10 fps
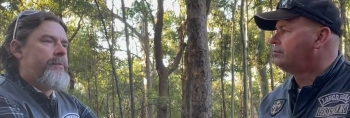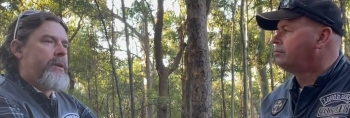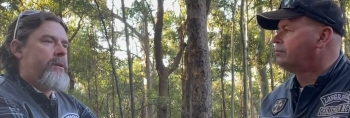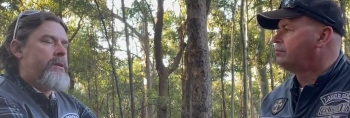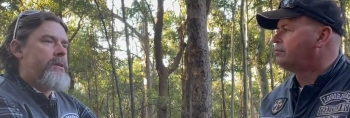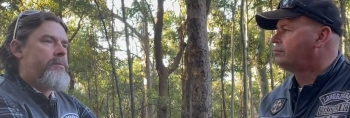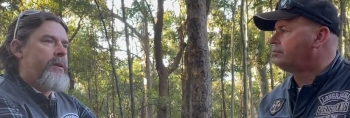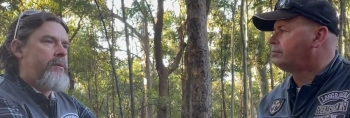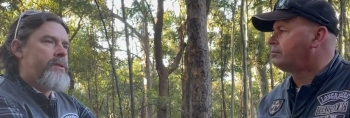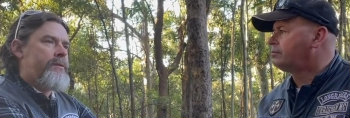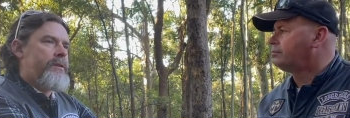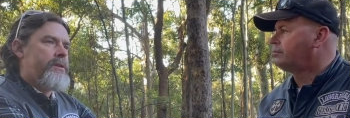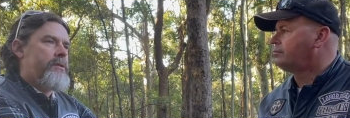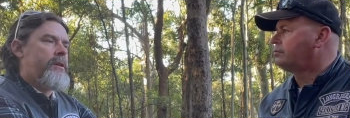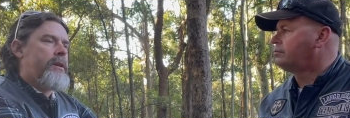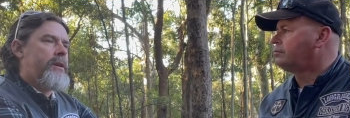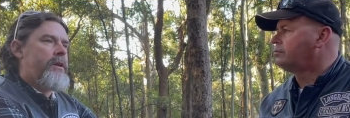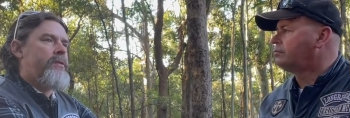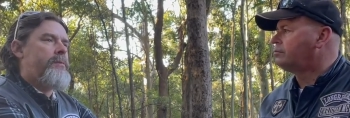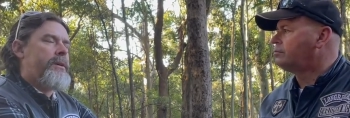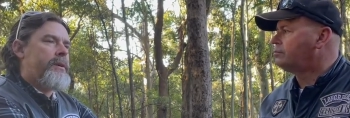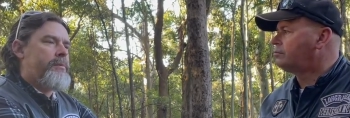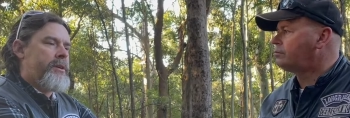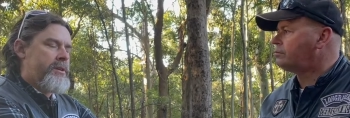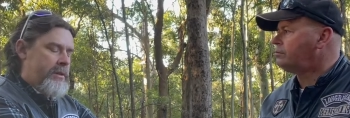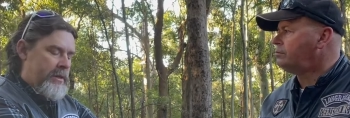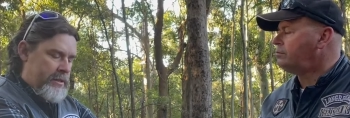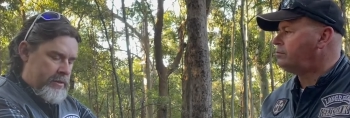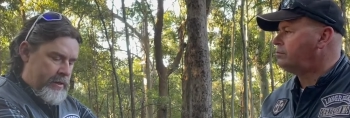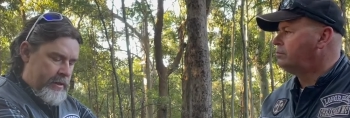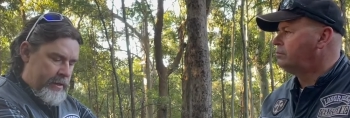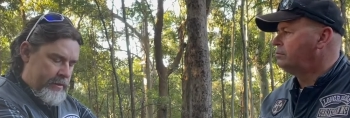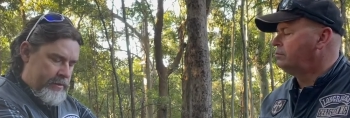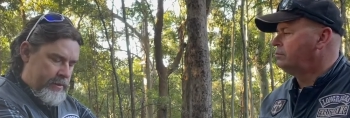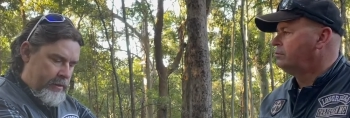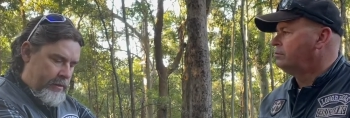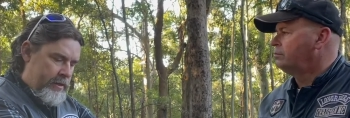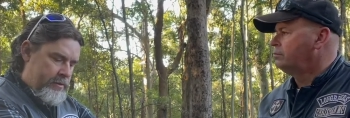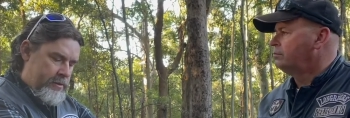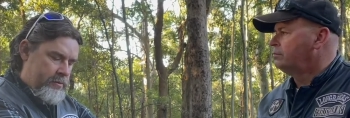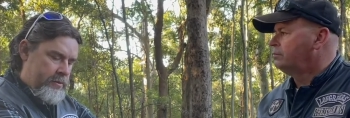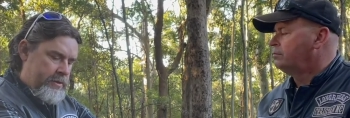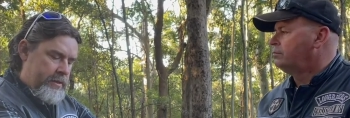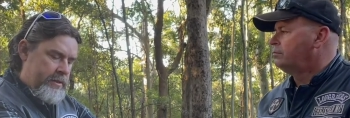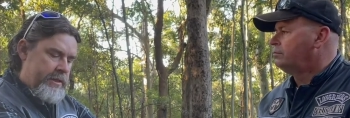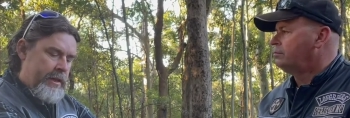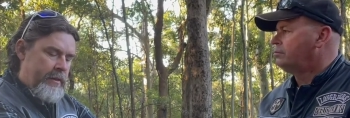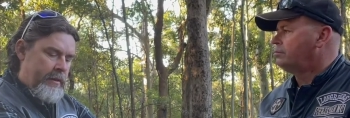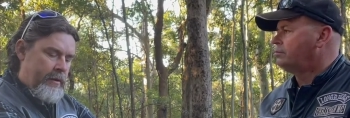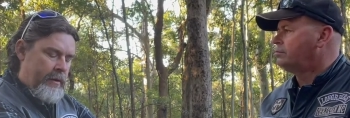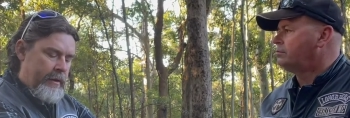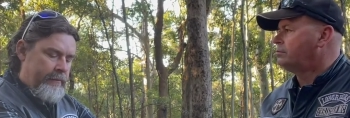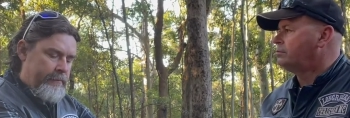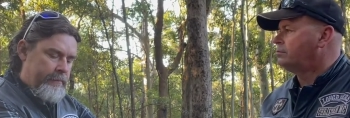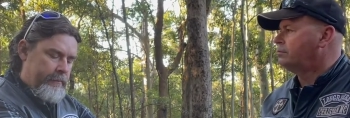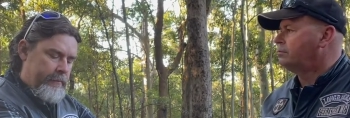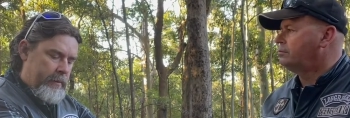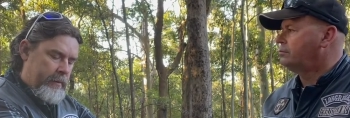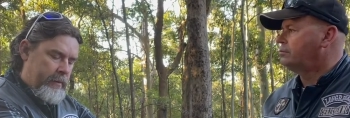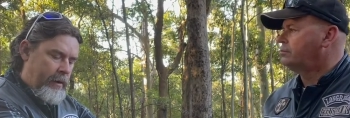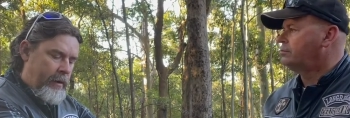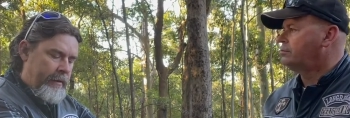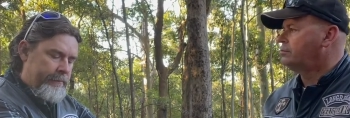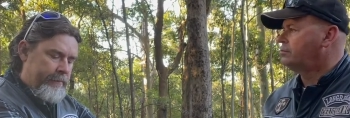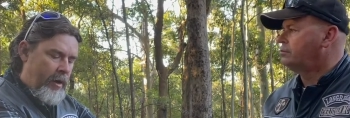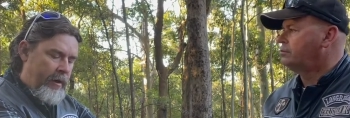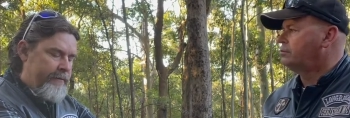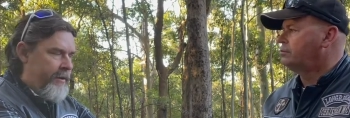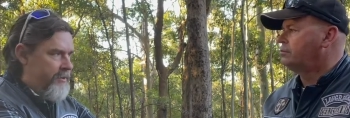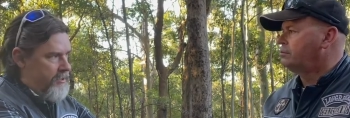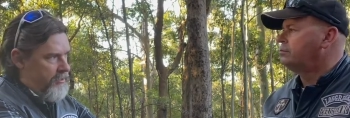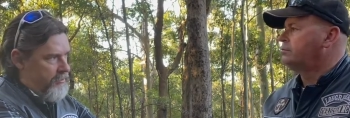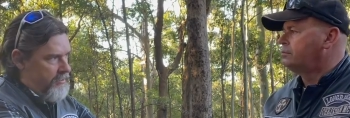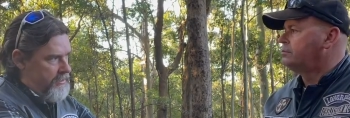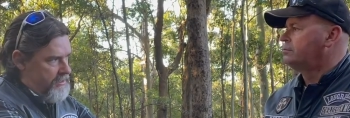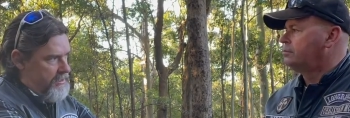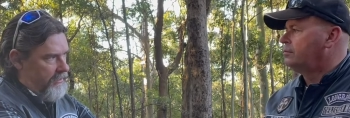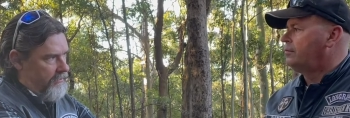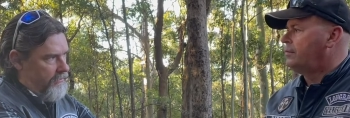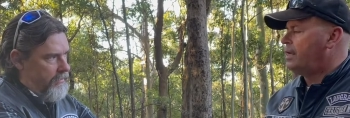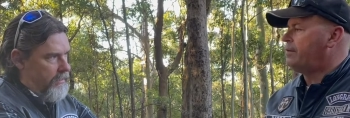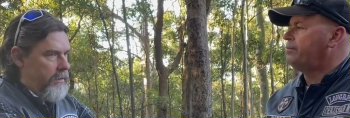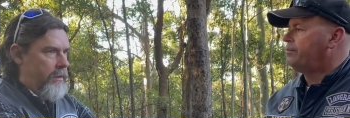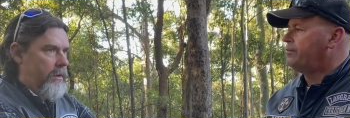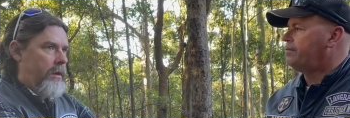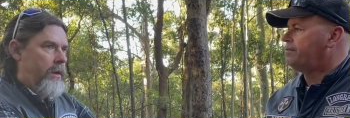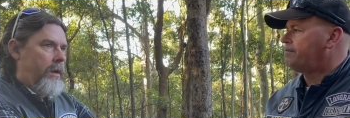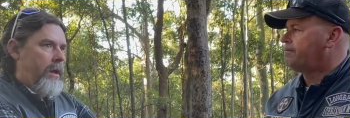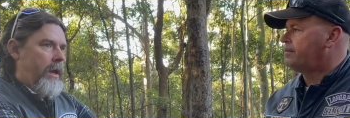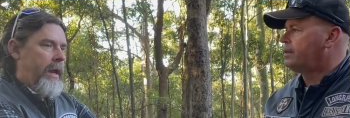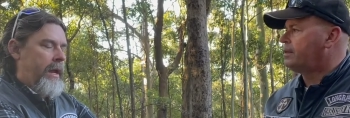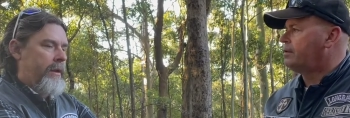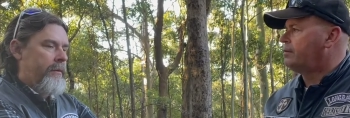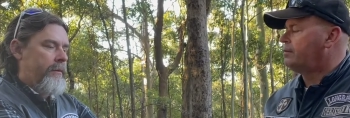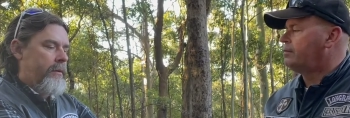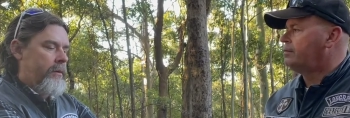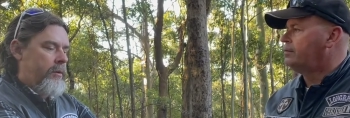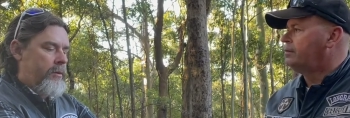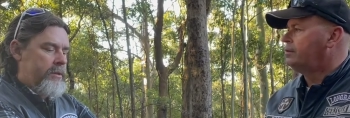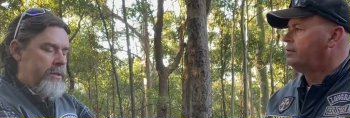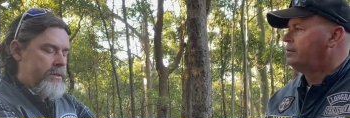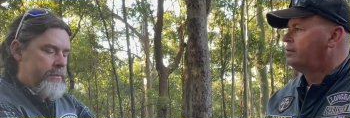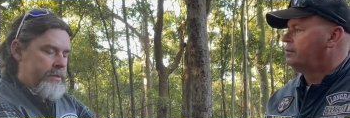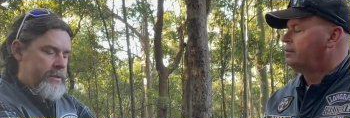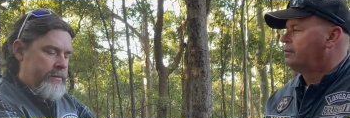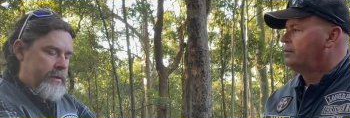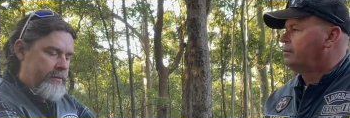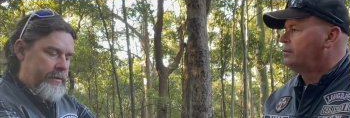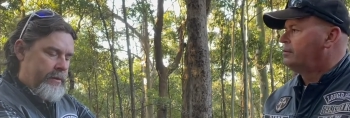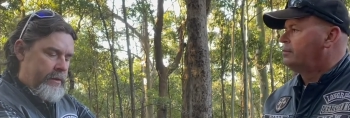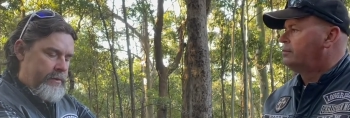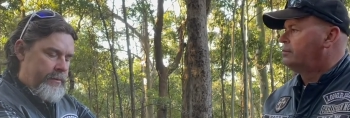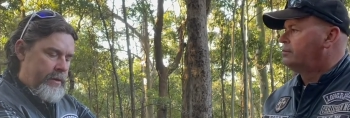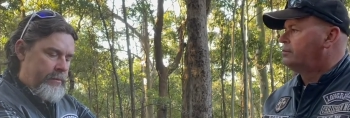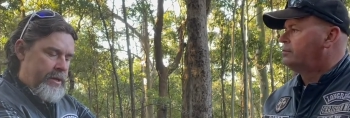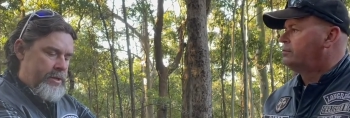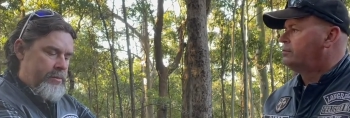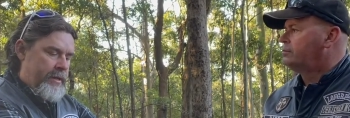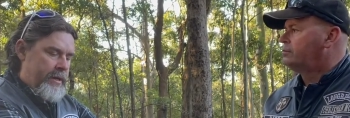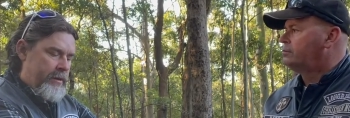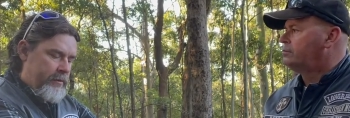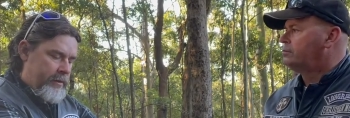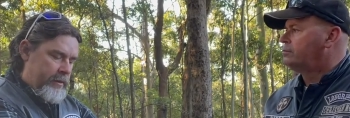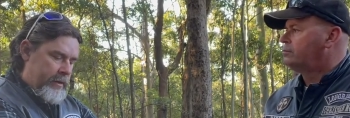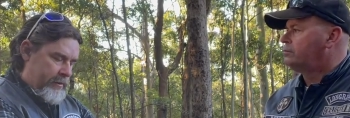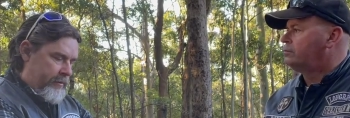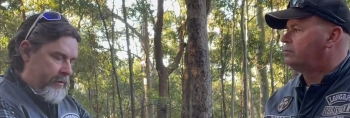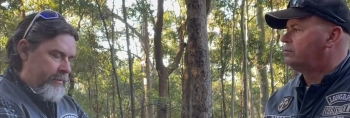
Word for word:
Speaker 1: because when I was first diagnosed with my depression and anxiety, the psychiatrist also said that I, I'm high functioning autistic. Yep and autism is, is, is very much where you you've got to